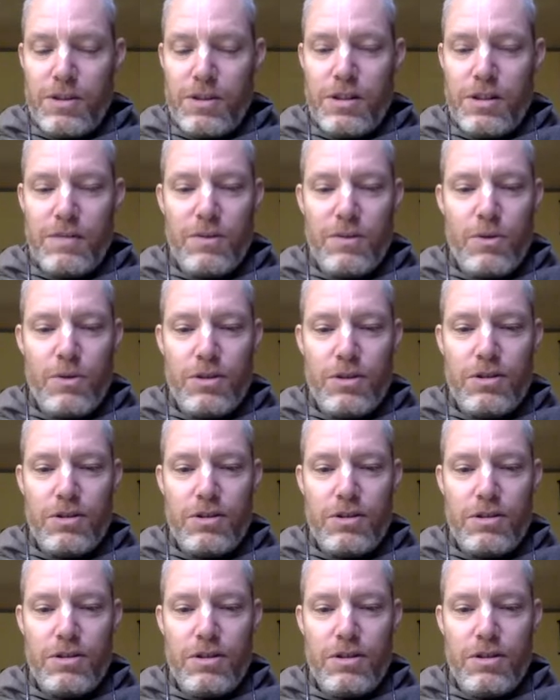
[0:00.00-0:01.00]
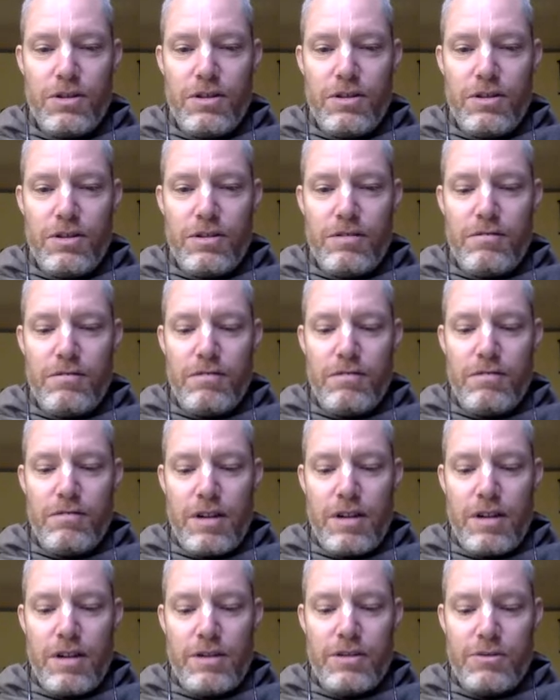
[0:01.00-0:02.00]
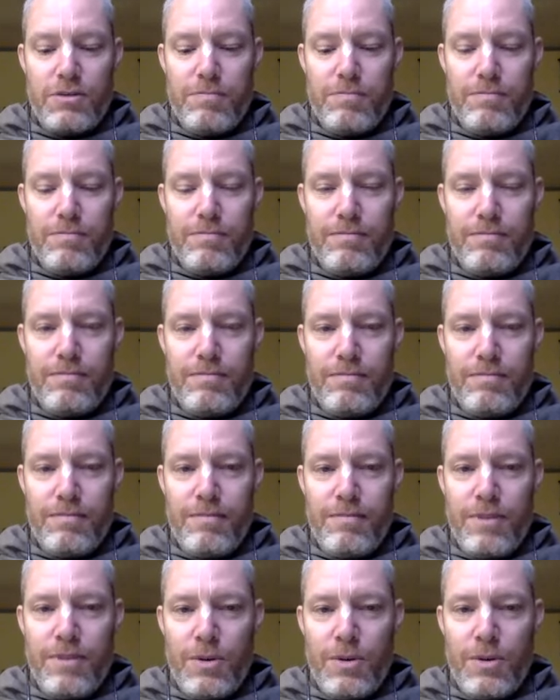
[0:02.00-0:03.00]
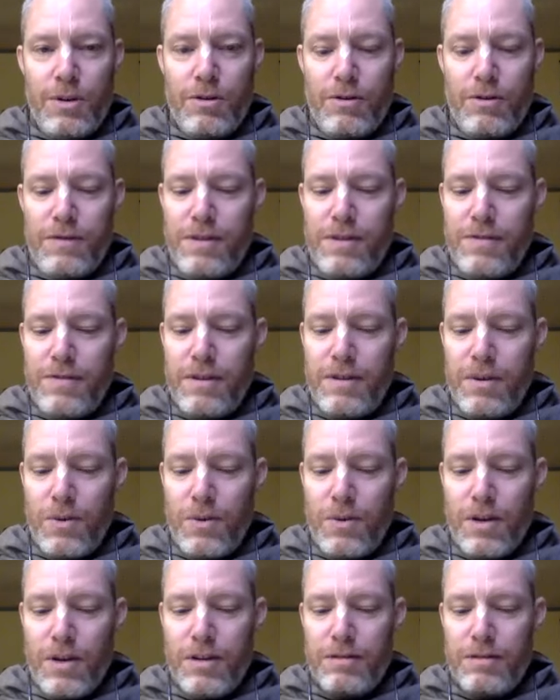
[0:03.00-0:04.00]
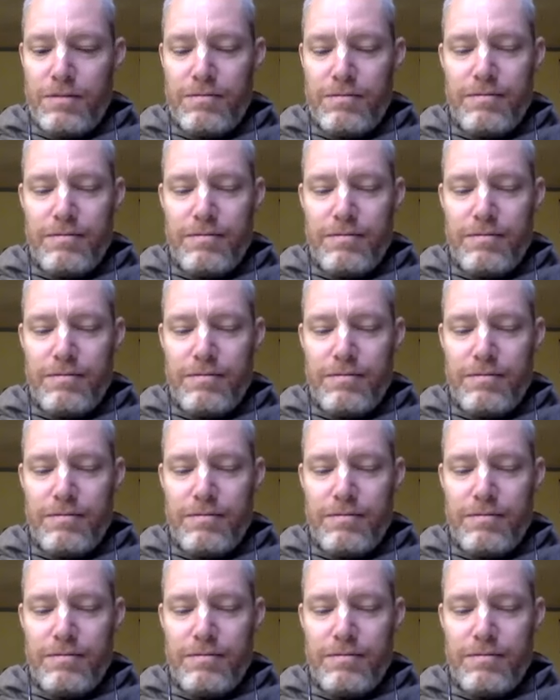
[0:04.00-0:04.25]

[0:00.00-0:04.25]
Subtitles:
And of course, Radha's group, knowing her feet very well,